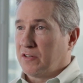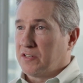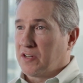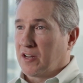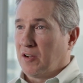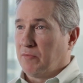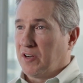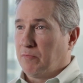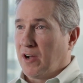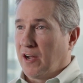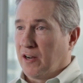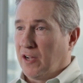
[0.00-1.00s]
It's incumbent
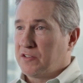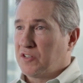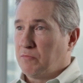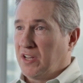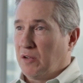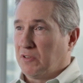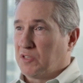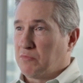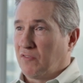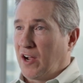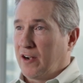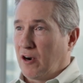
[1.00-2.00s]
upon us to be able to
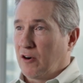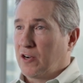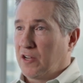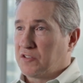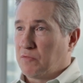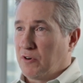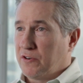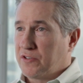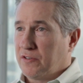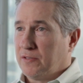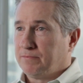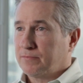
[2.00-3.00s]
provide our customers
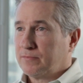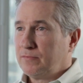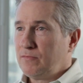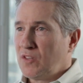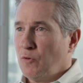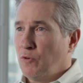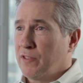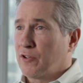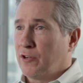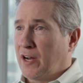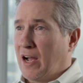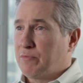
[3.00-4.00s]
with
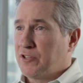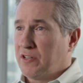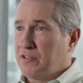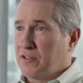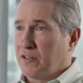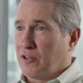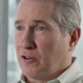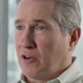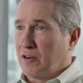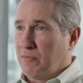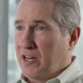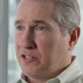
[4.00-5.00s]
good options and good
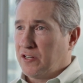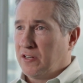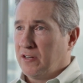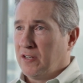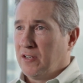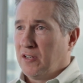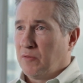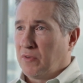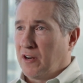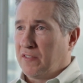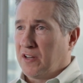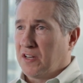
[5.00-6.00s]
automation.
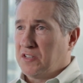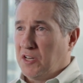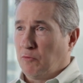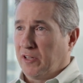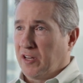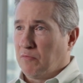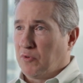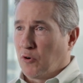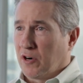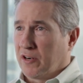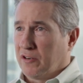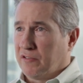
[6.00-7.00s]
But I think it's equally
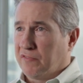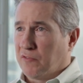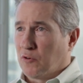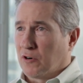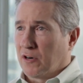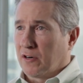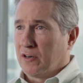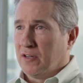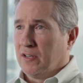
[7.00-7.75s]
important for